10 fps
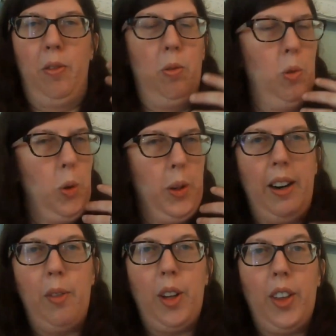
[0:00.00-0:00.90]
ruined
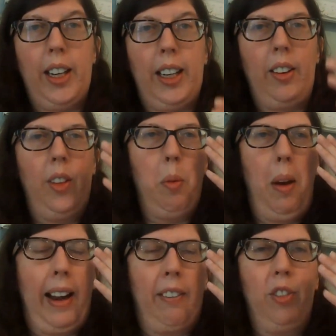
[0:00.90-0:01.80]
everything, and then the
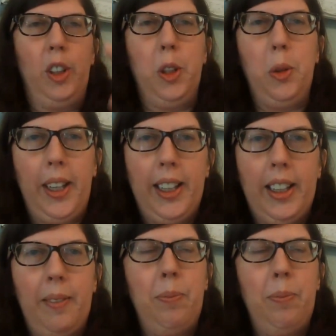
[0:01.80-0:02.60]
black flu hit,